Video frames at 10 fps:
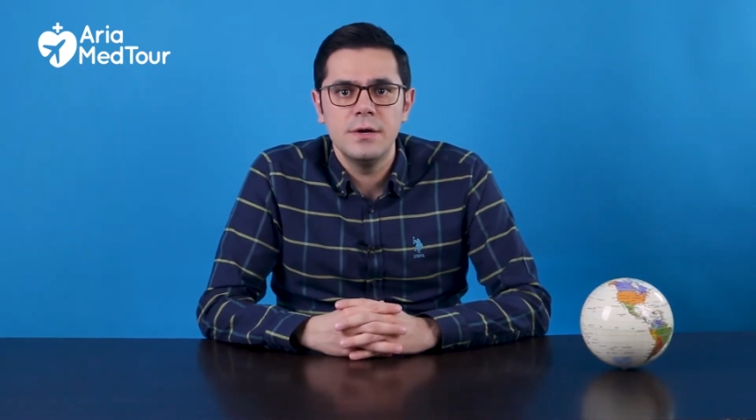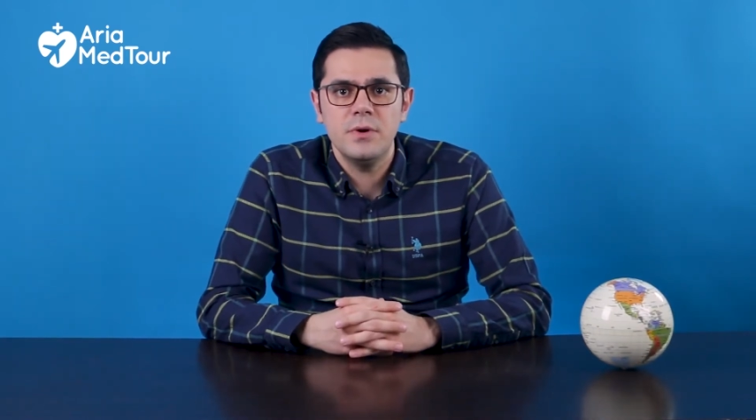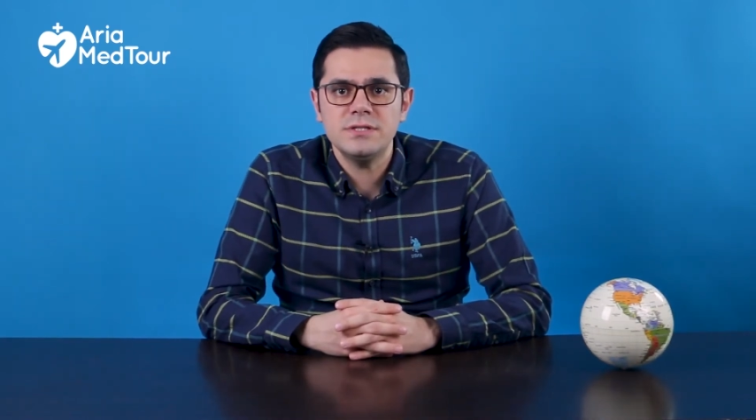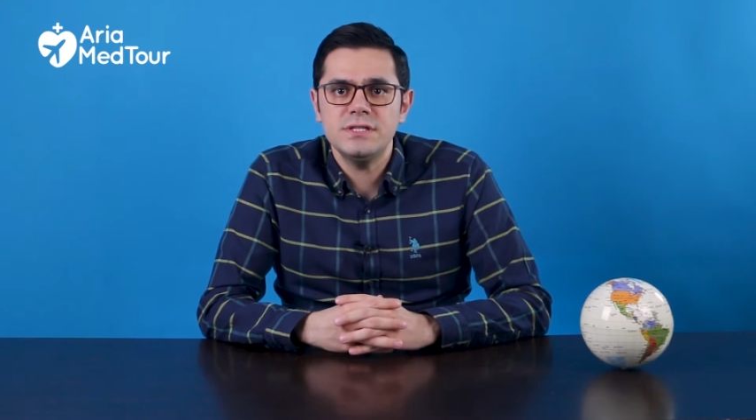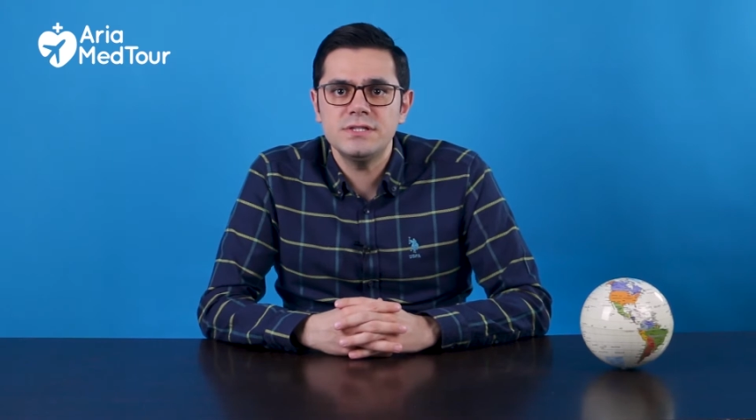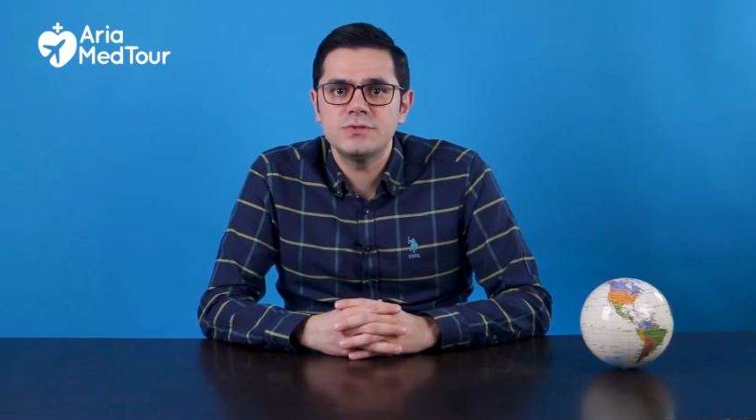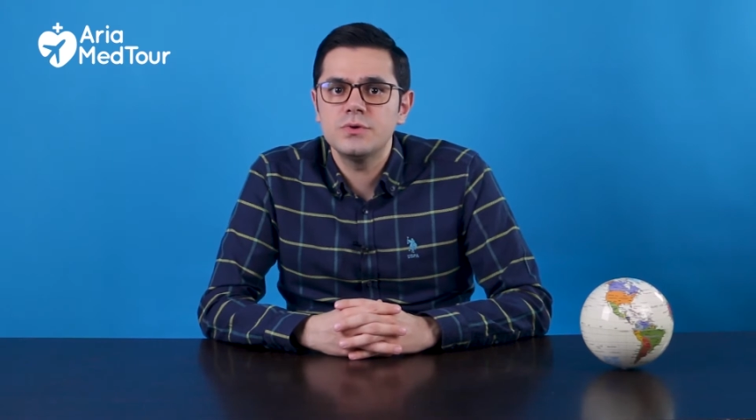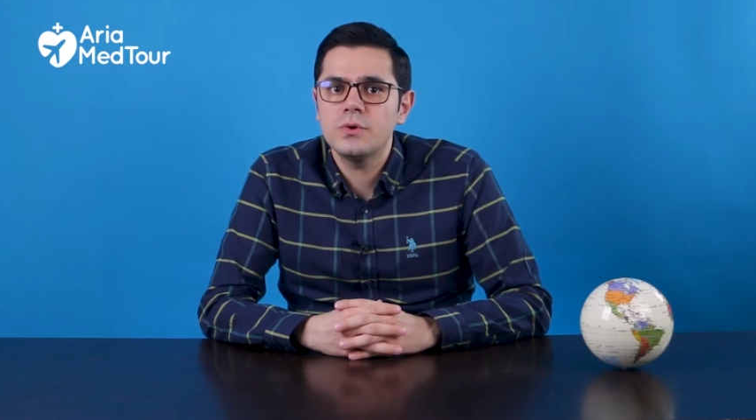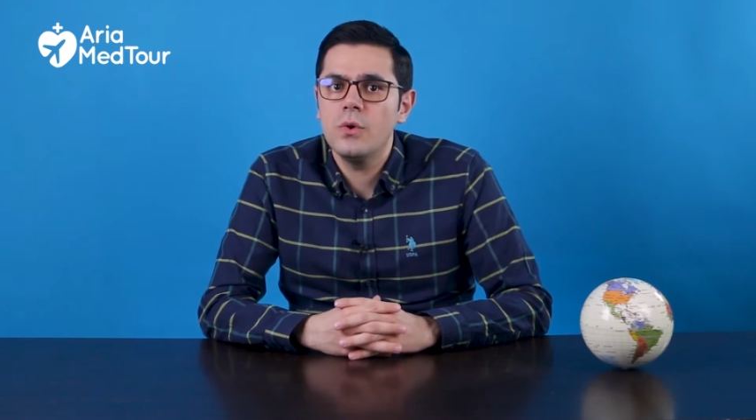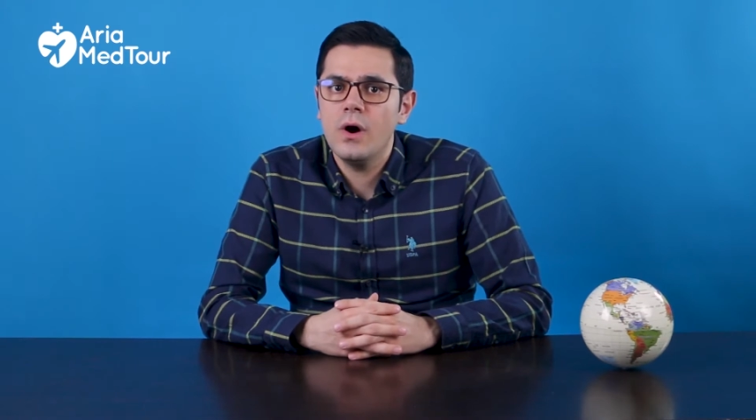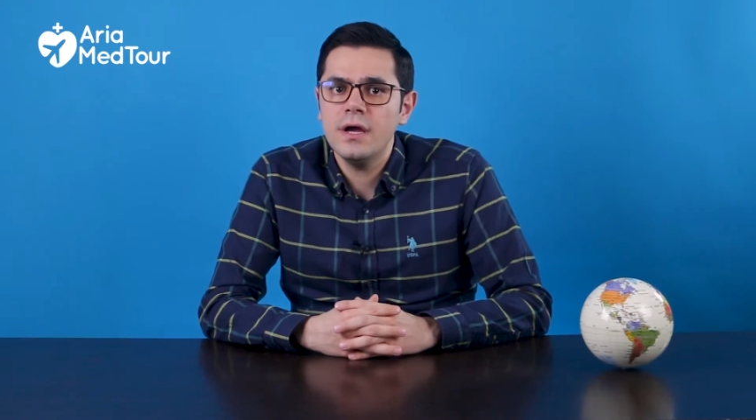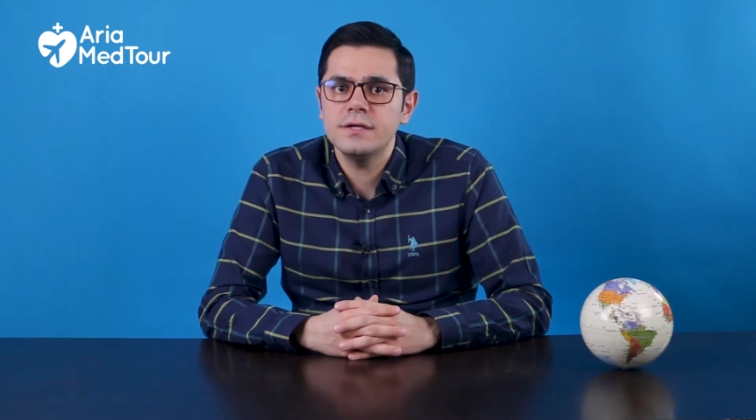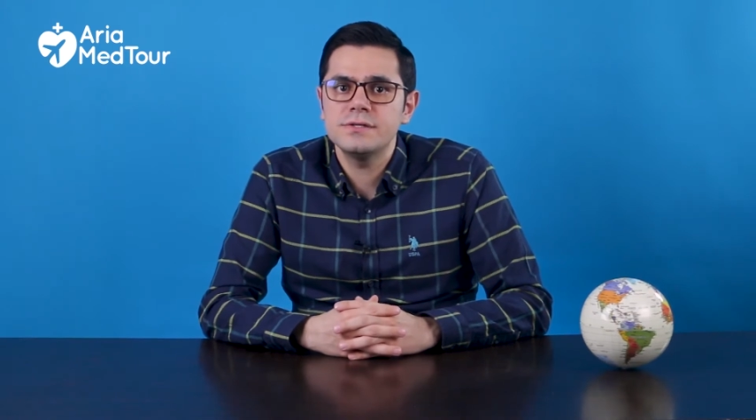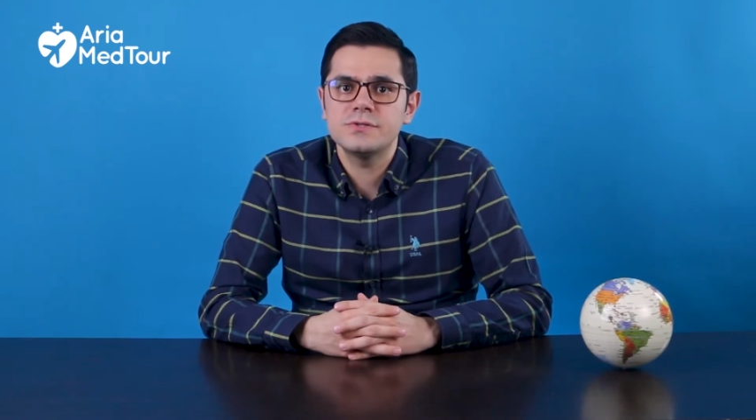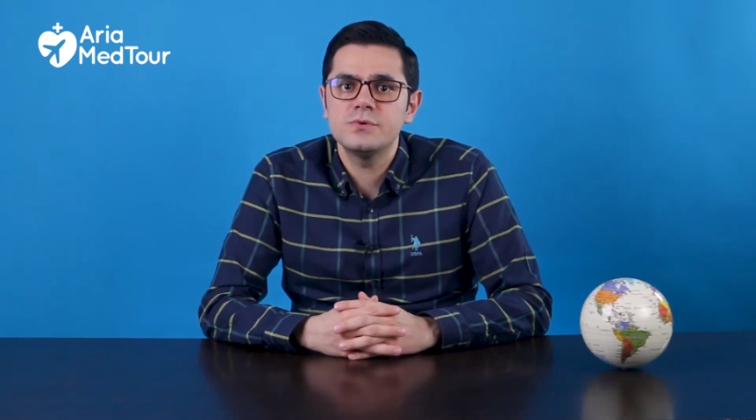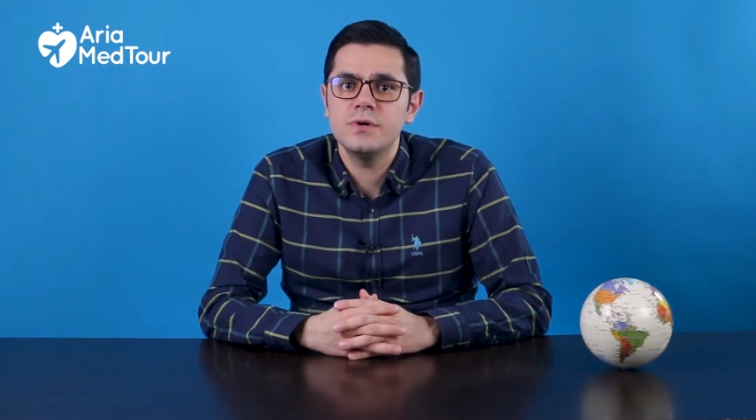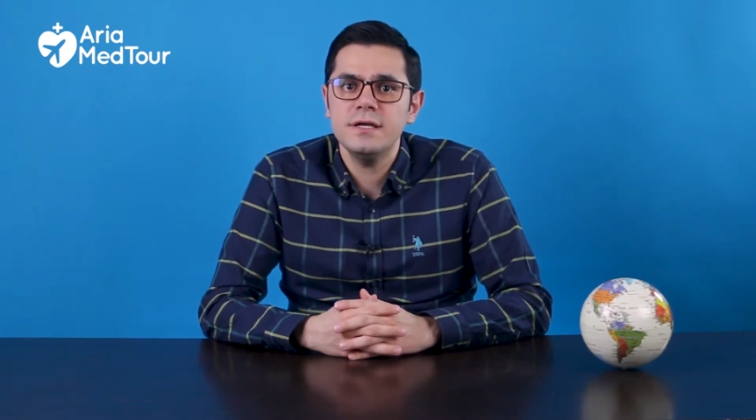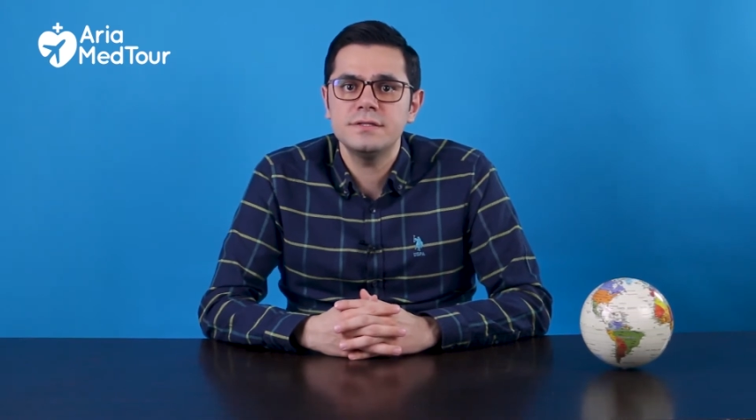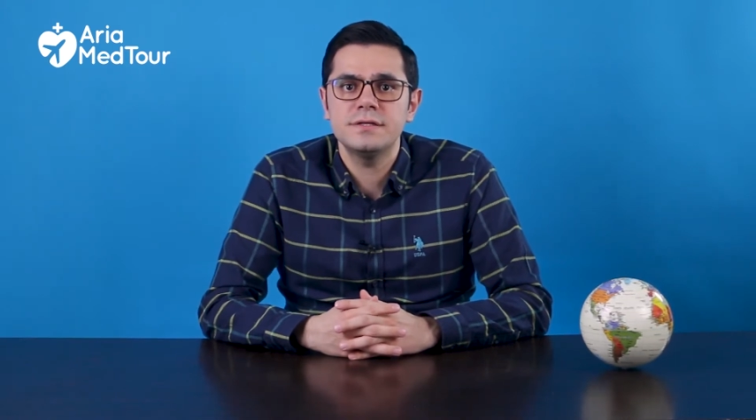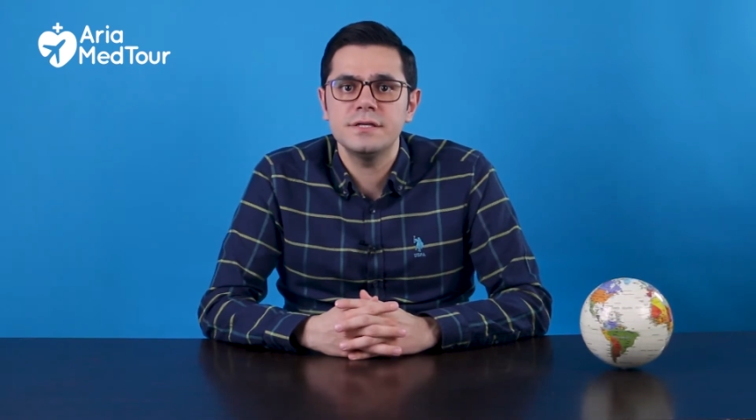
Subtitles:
but it requires greater